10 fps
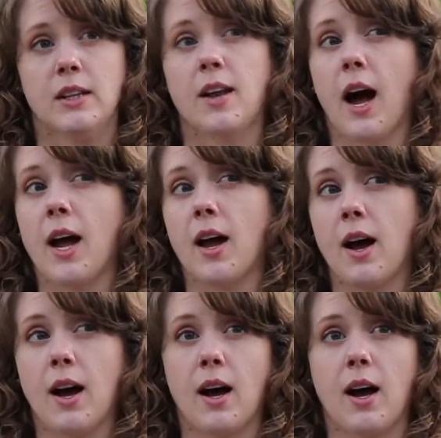I
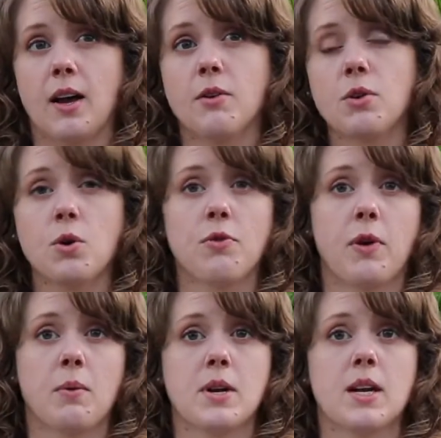don't know if I
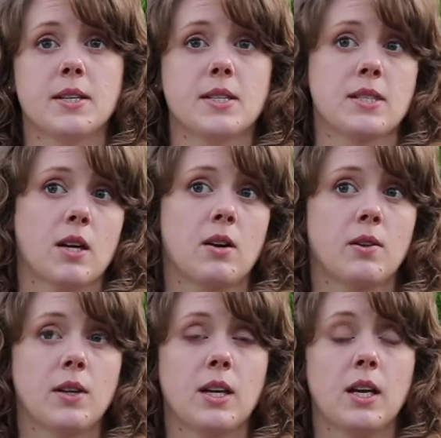would
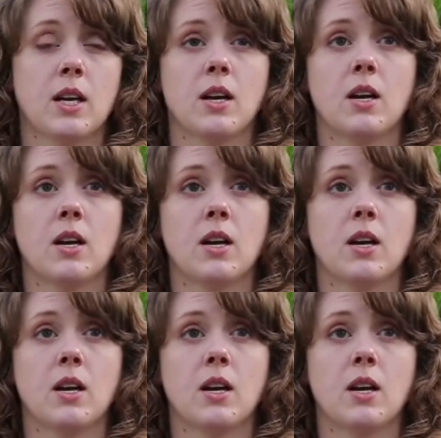necessarily